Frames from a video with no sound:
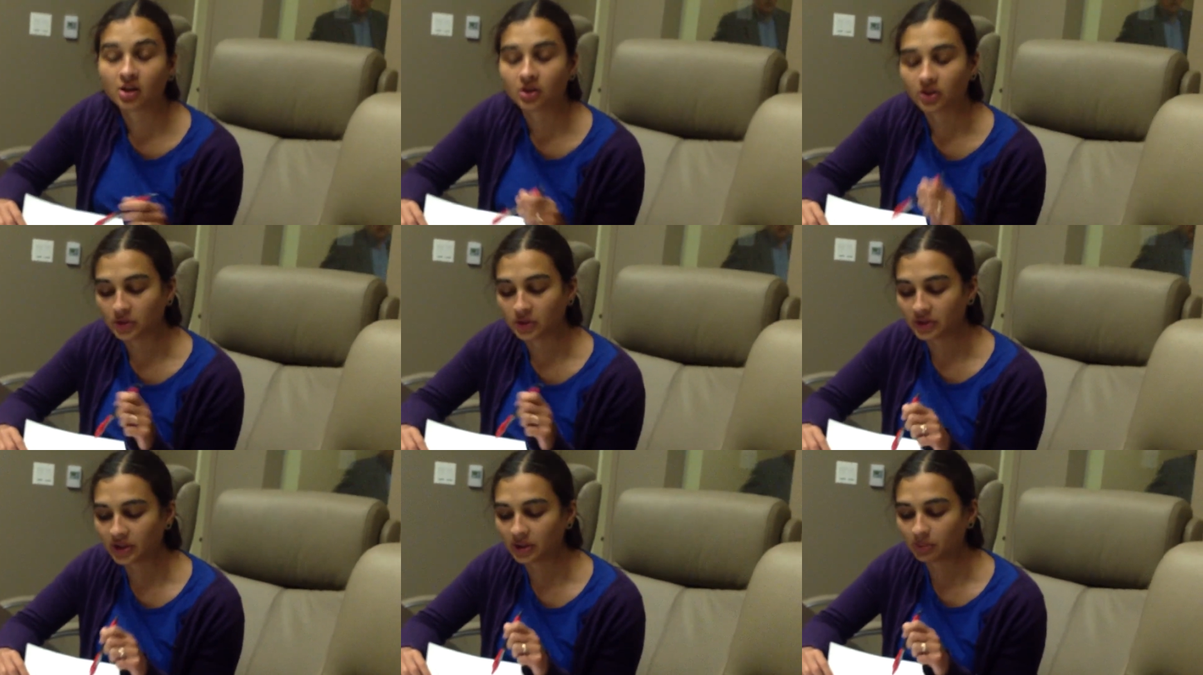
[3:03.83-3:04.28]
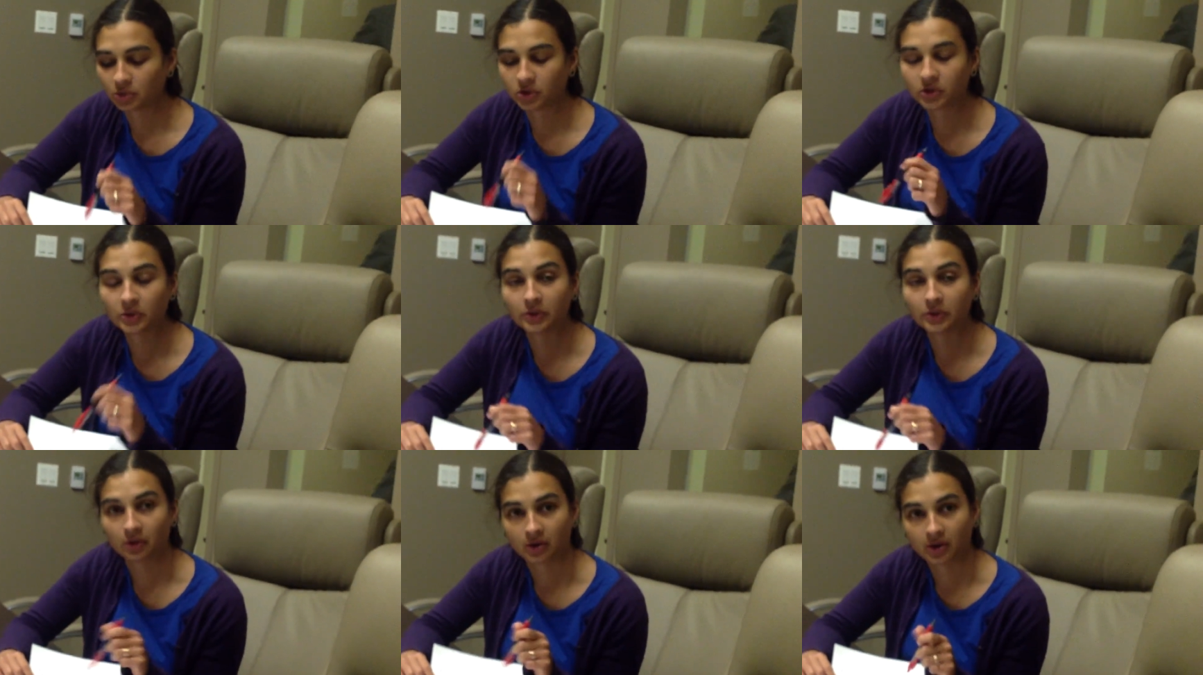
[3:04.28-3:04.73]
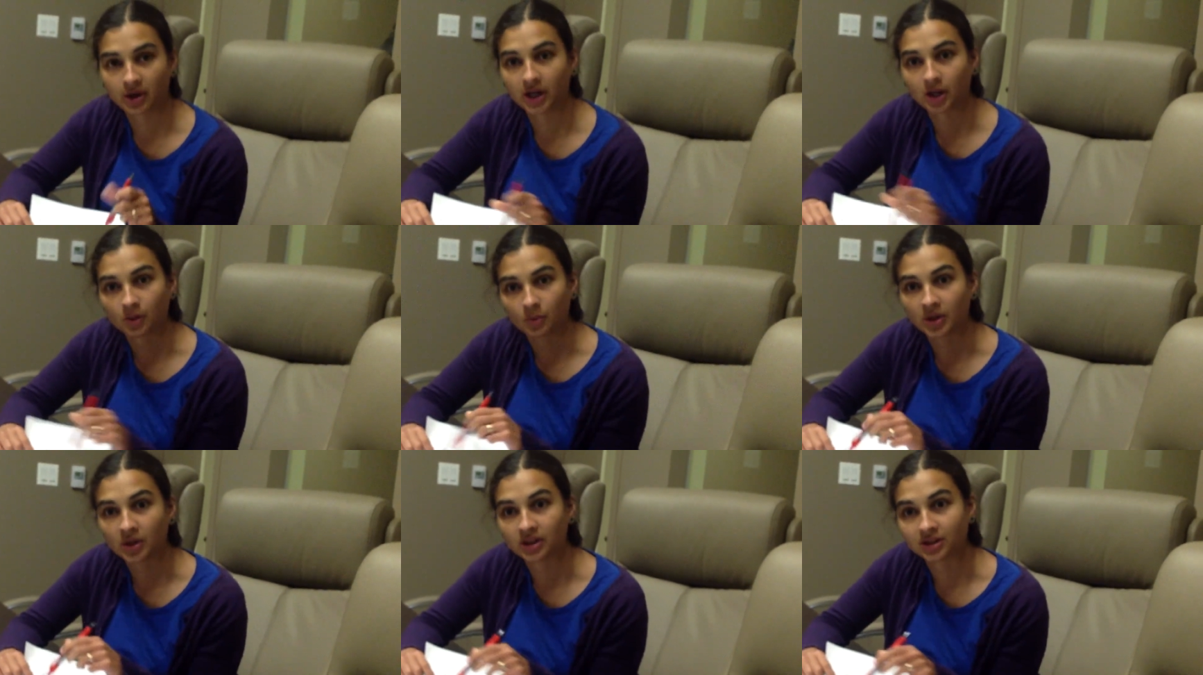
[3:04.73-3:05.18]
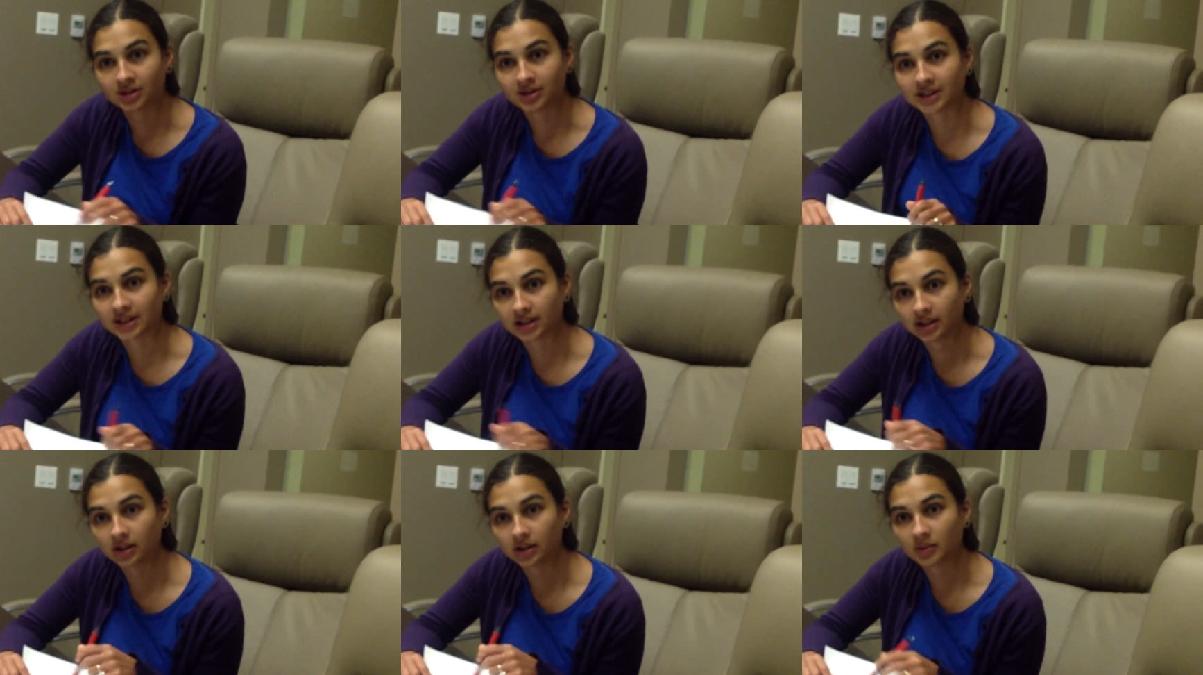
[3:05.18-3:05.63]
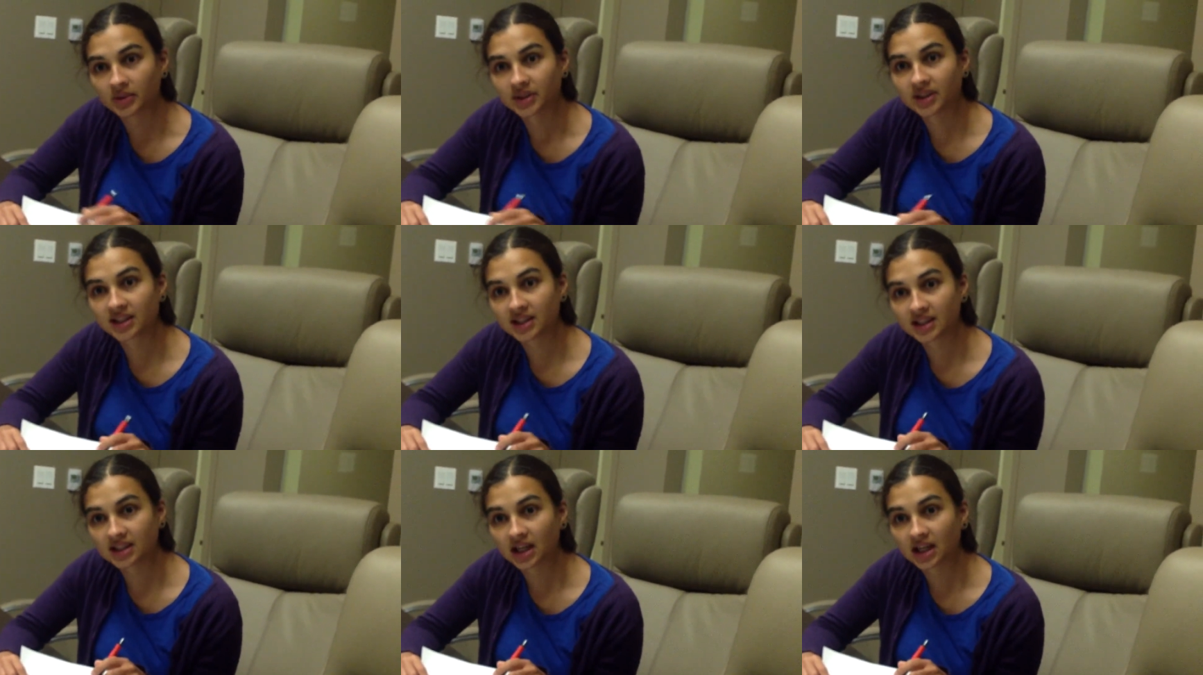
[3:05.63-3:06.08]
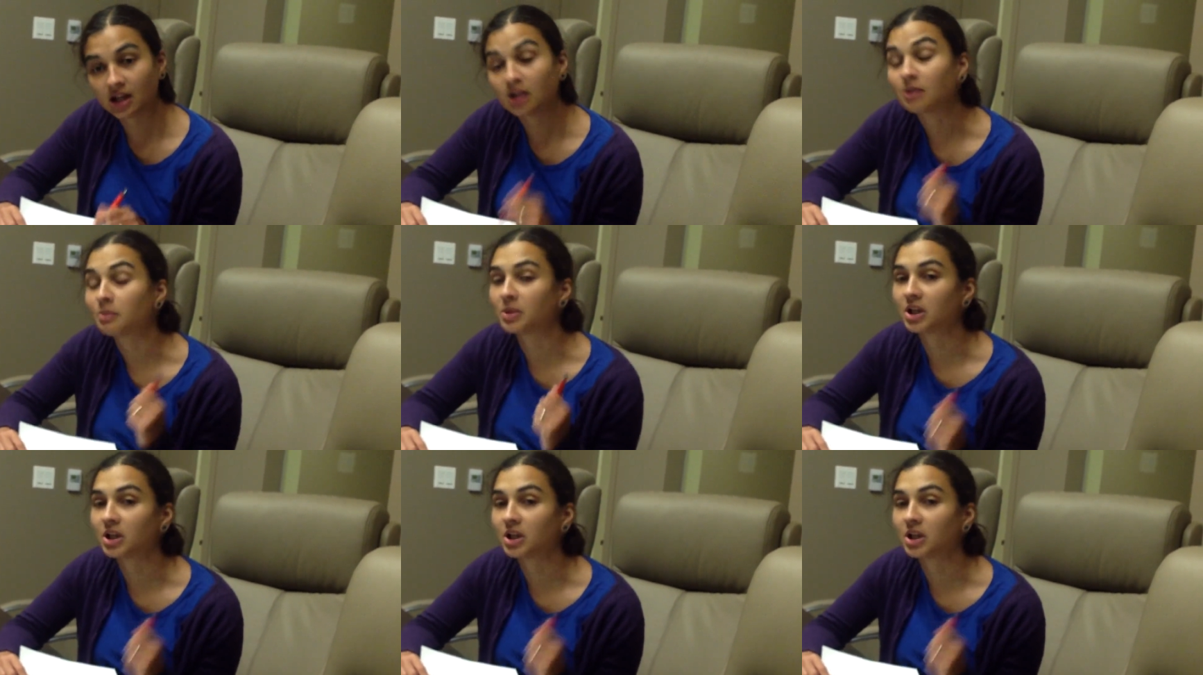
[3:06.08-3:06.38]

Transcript: using plutocrat when dealing with this slide,